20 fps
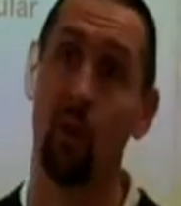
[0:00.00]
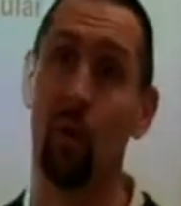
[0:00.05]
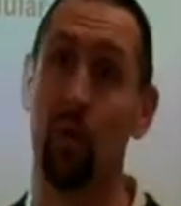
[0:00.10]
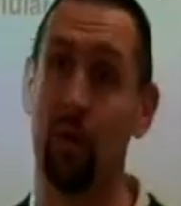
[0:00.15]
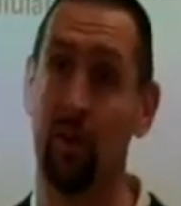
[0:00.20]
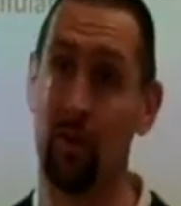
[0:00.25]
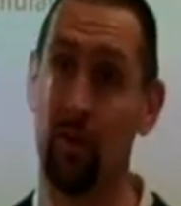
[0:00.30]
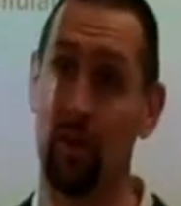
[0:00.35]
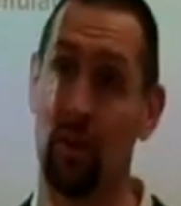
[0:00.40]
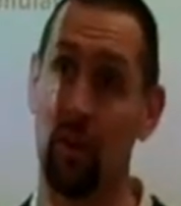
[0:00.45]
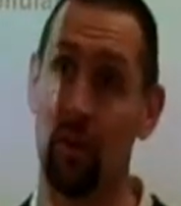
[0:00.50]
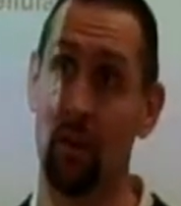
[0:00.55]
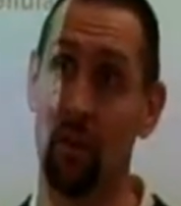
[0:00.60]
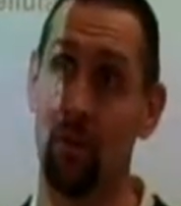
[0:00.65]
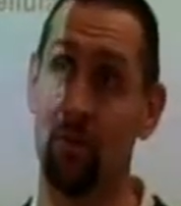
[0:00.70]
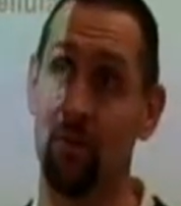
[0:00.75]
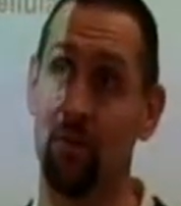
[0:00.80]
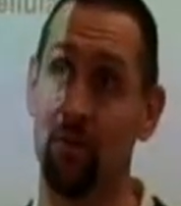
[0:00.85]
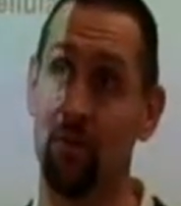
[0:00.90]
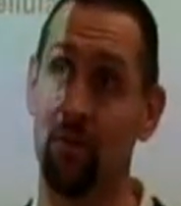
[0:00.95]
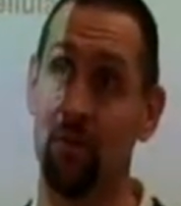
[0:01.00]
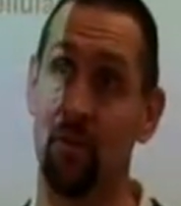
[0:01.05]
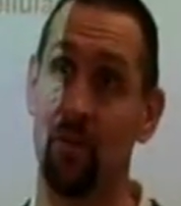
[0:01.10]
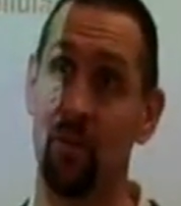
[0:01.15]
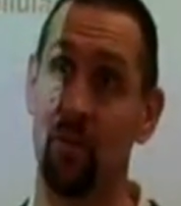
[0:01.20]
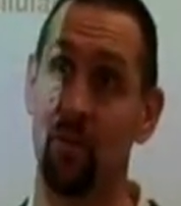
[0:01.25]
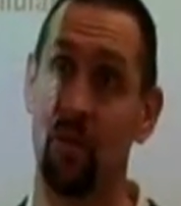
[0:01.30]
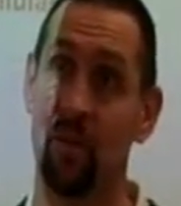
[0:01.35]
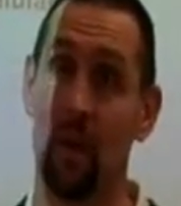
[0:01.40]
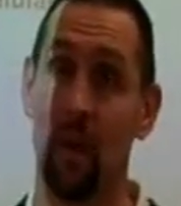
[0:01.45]
Oreo cookie?
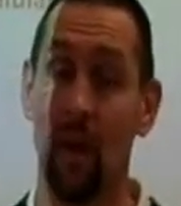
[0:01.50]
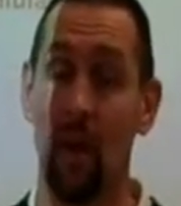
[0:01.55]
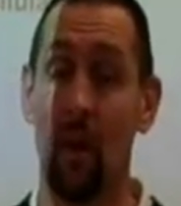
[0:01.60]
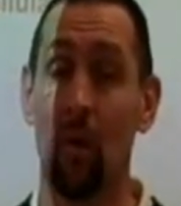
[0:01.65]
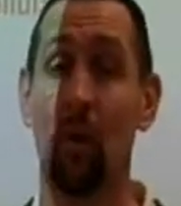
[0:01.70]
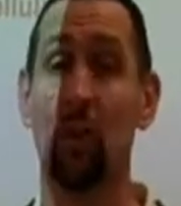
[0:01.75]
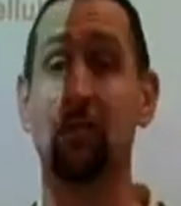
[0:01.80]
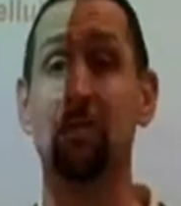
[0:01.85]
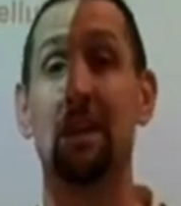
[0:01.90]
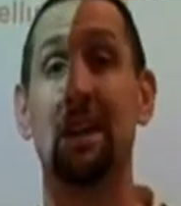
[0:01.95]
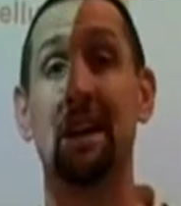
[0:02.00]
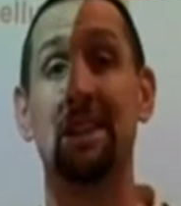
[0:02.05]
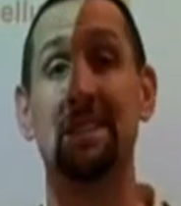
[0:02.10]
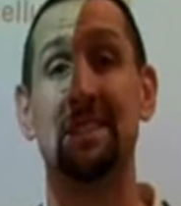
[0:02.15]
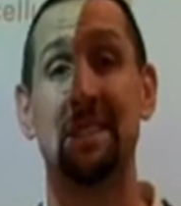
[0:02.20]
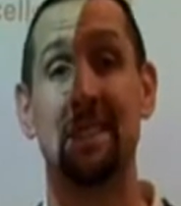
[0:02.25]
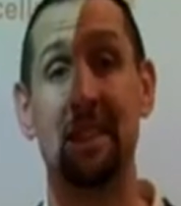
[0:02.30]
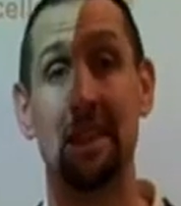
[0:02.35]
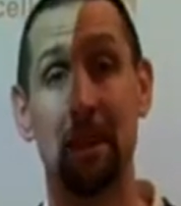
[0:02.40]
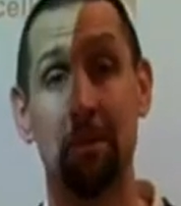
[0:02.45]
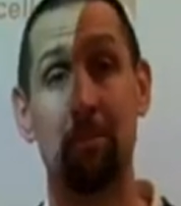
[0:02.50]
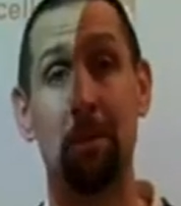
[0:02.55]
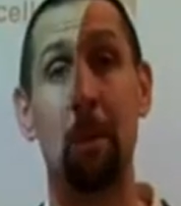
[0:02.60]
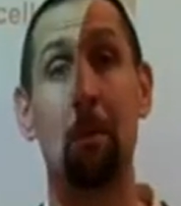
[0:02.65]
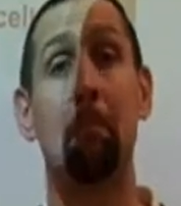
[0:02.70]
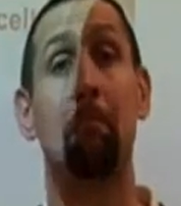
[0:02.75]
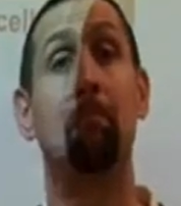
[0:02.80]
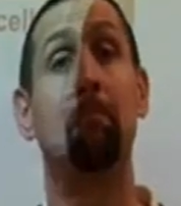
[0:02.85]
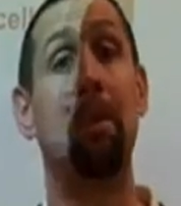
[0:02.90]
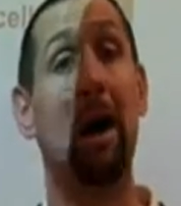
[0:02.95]
Well, it's because the
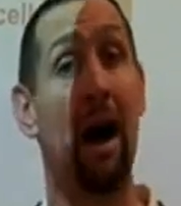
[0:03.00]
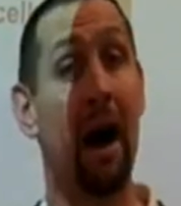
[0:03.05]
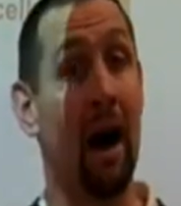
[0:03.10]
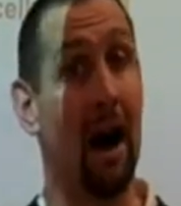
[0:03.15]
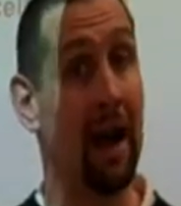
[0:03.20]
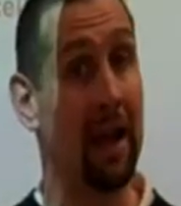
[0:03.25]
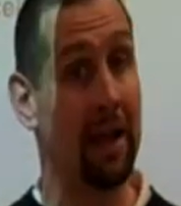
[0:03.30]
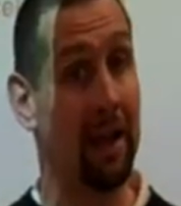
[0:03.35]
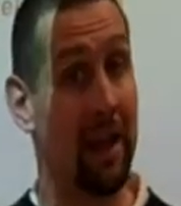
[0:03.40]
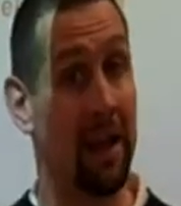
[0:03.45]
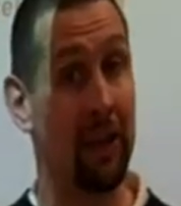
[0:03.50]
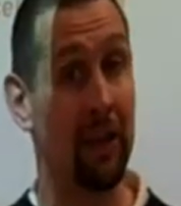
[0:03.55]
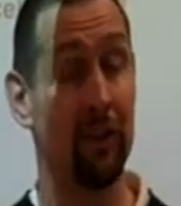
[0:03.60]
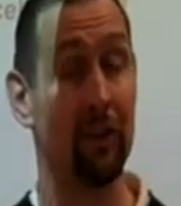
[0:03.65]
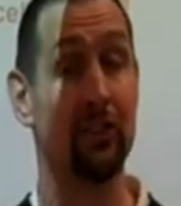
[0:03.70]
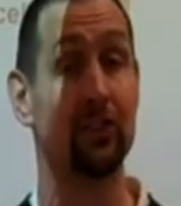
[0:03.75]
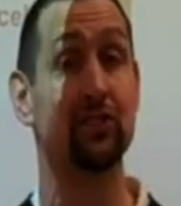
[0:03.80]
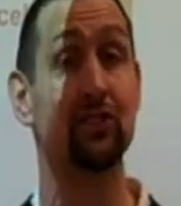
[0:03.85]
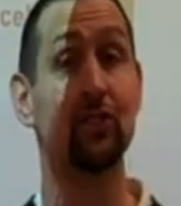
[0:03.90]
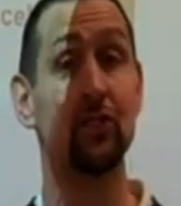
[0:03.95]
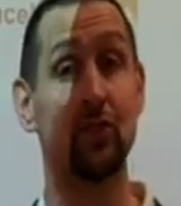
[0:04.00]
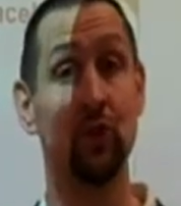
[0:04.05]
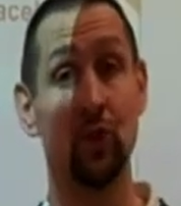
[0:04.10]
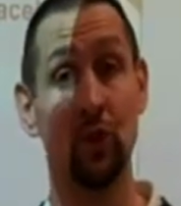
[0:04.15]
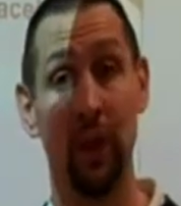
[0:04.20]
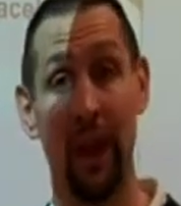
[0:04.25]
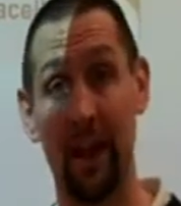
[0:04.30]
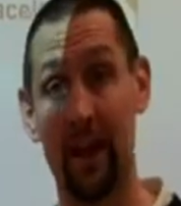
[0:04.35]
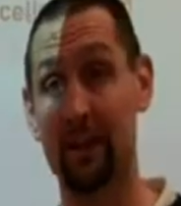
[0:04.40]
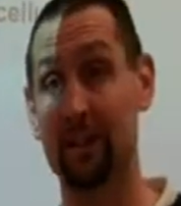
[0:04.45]
lipid bilayer, there's 2
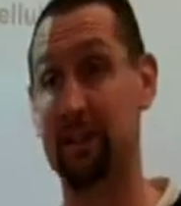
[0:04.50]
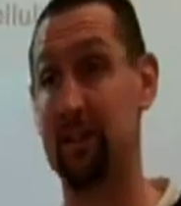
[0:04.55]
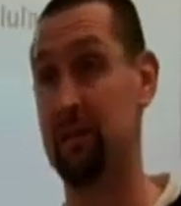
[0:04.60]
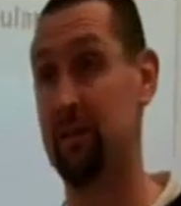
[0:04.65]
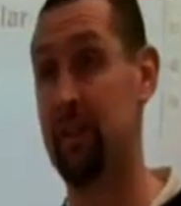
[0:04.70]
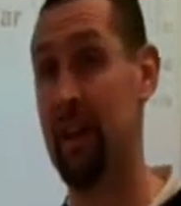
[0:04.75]
layers of